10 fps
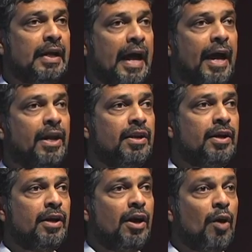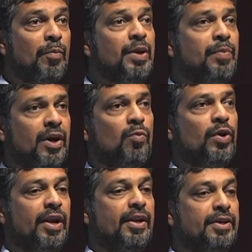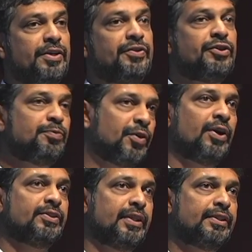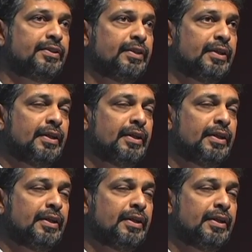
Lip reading: And a big part of what I learned in this process,